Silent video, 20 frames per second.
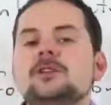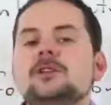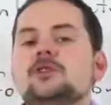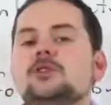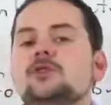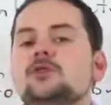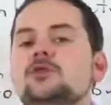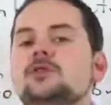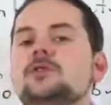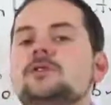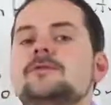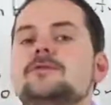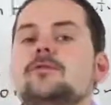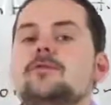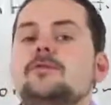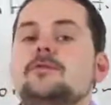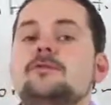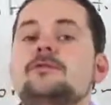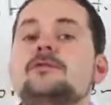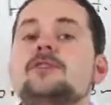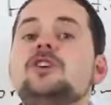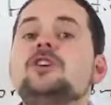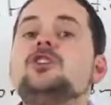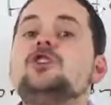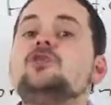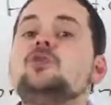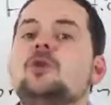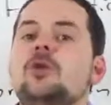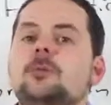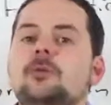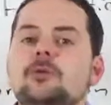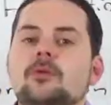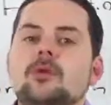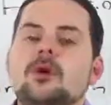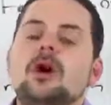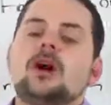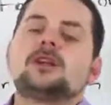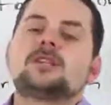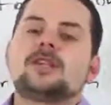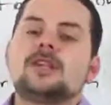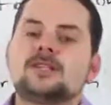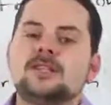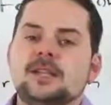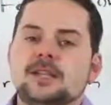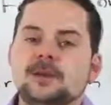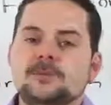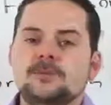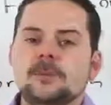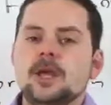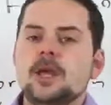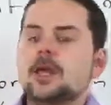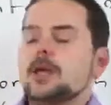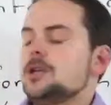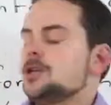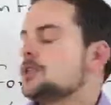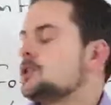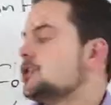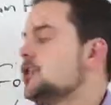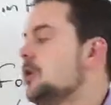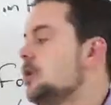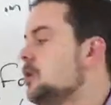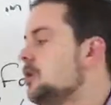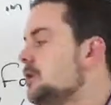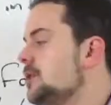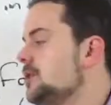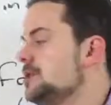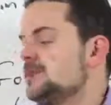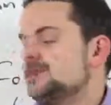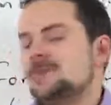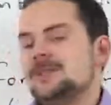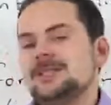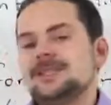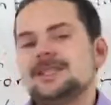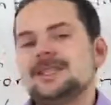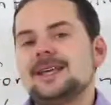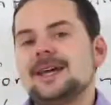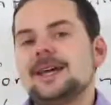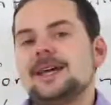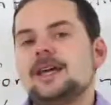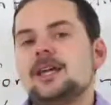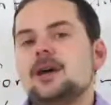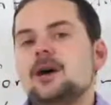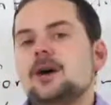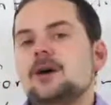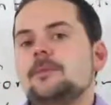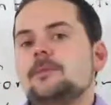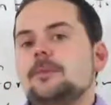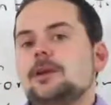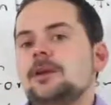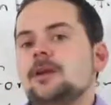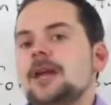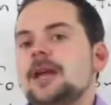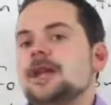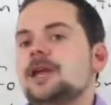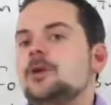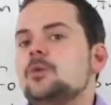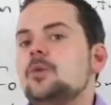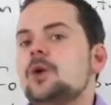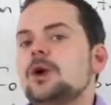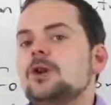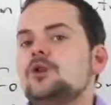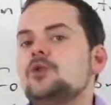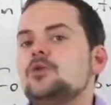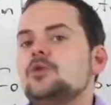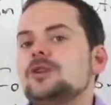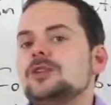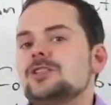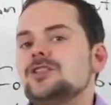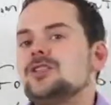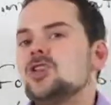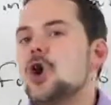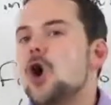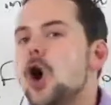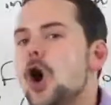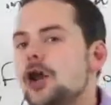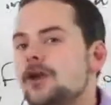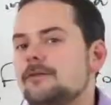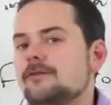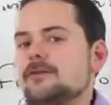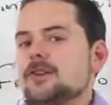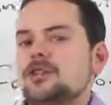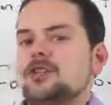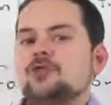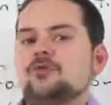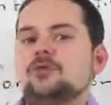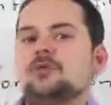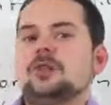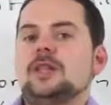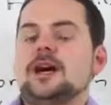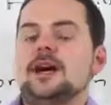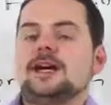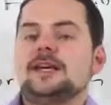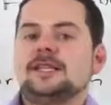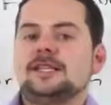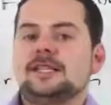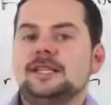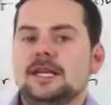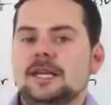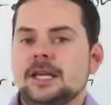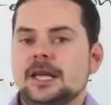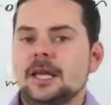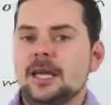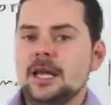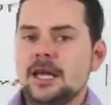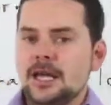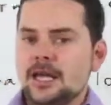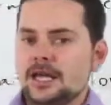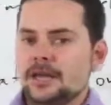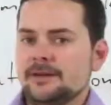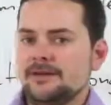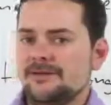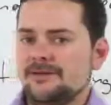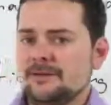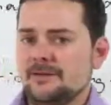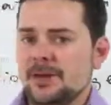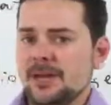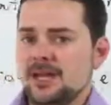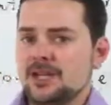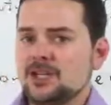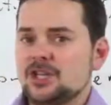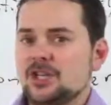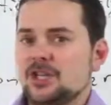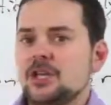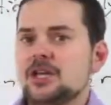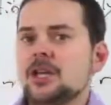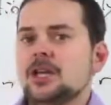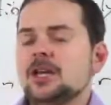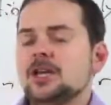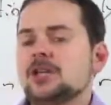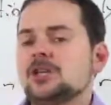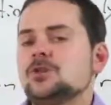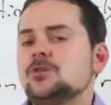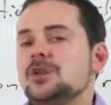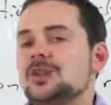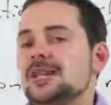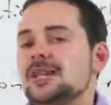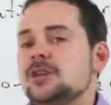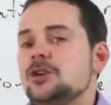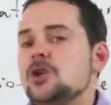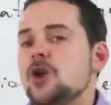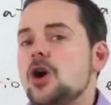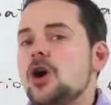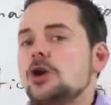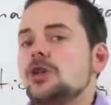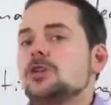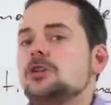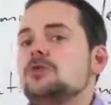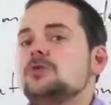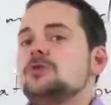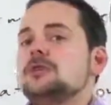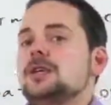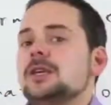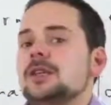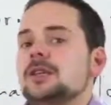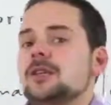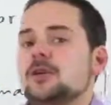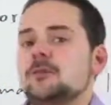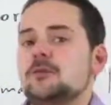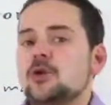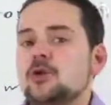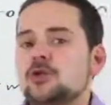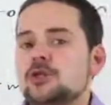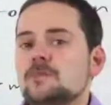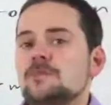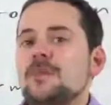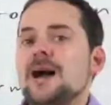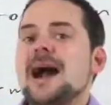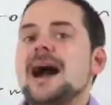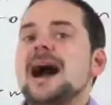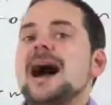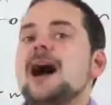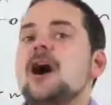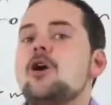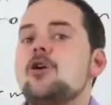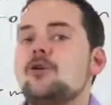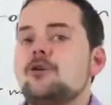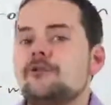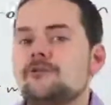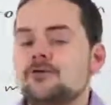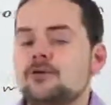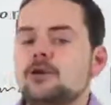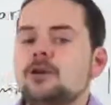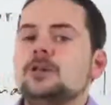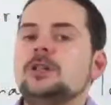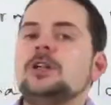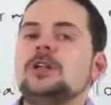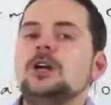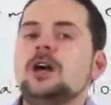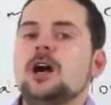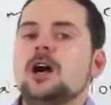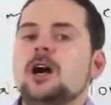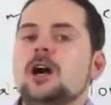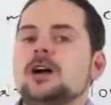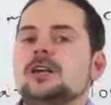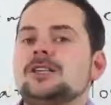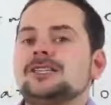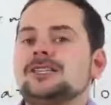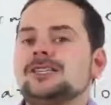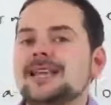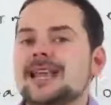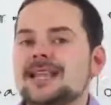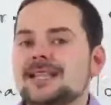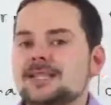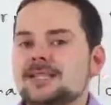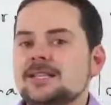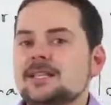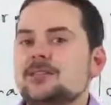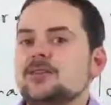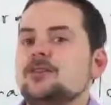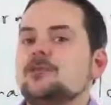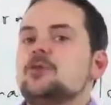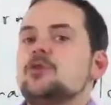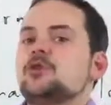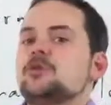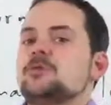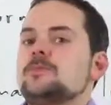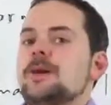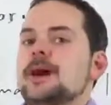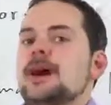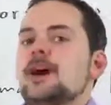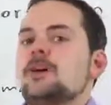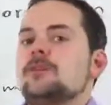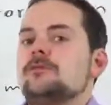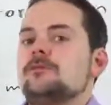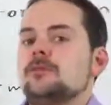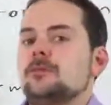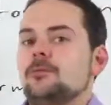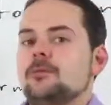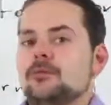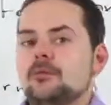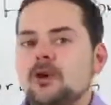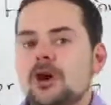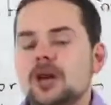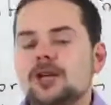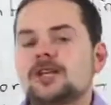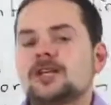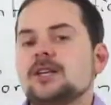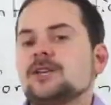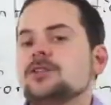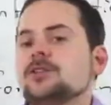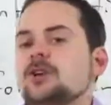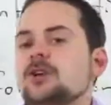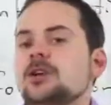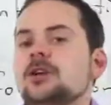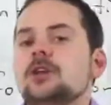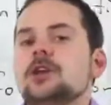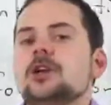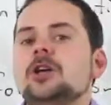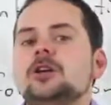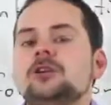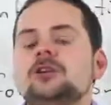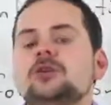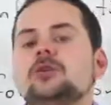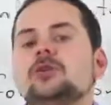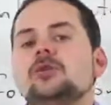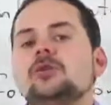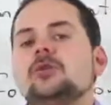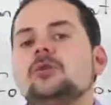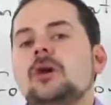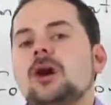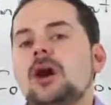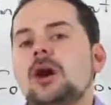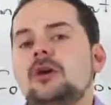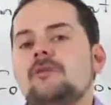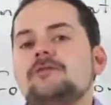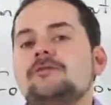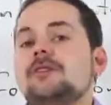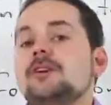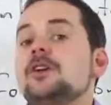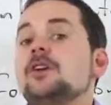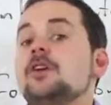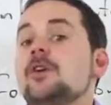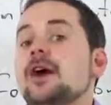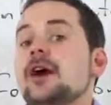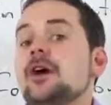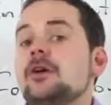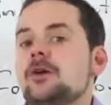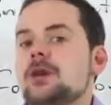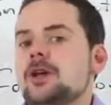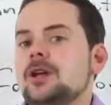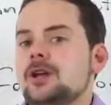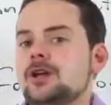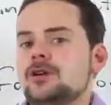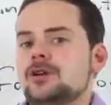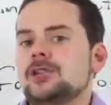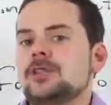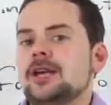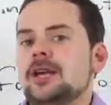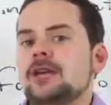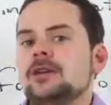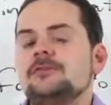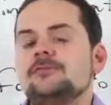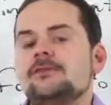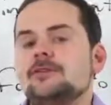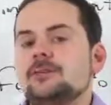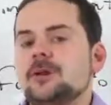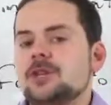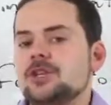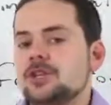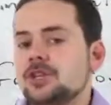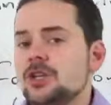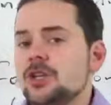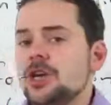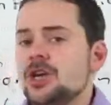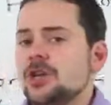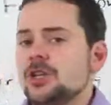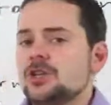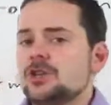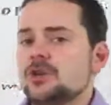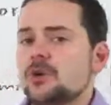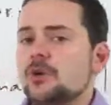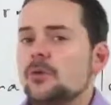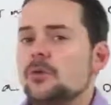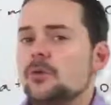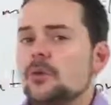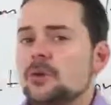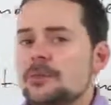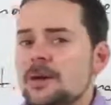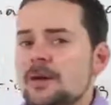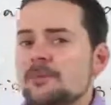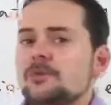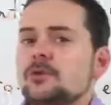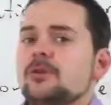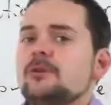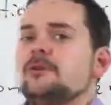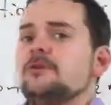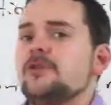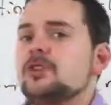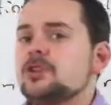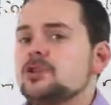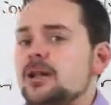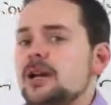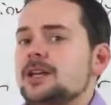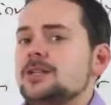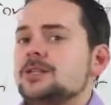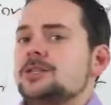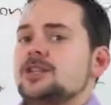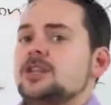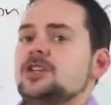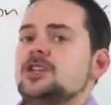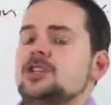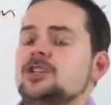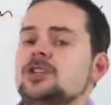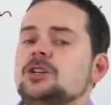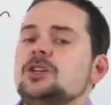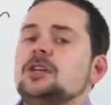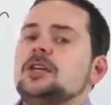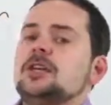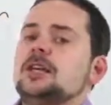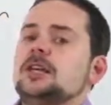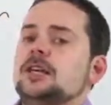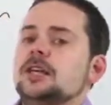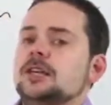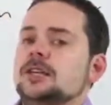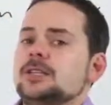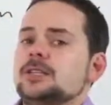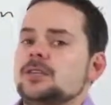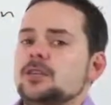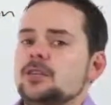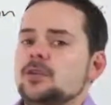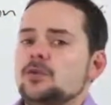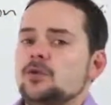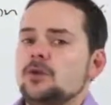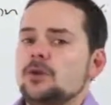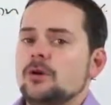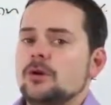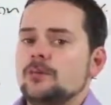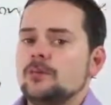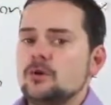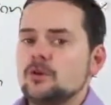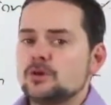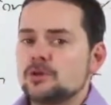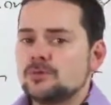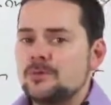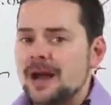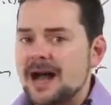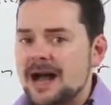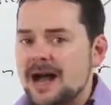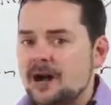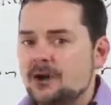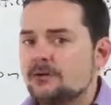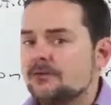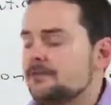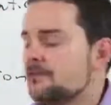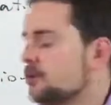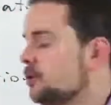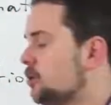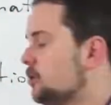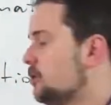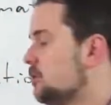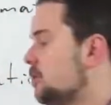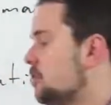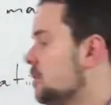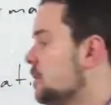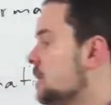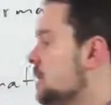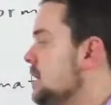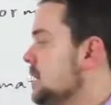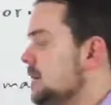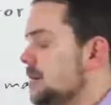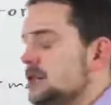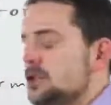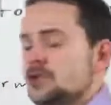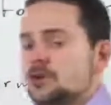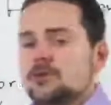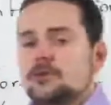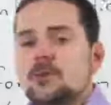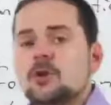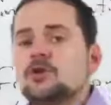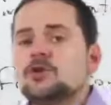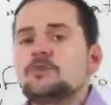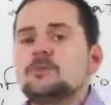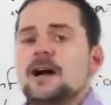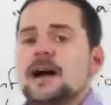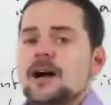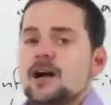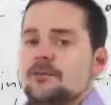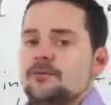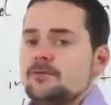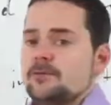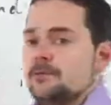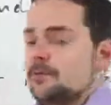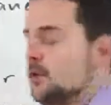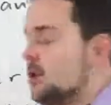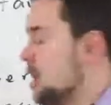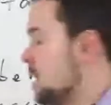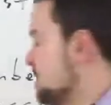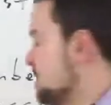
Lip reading: is used for visual processing. So this means that anyone who is not visualizing information is really not using their most powerful sense and their most powerful processor to figure out and understand information. So remember, visualization is your most powerful tool. It's your most powerful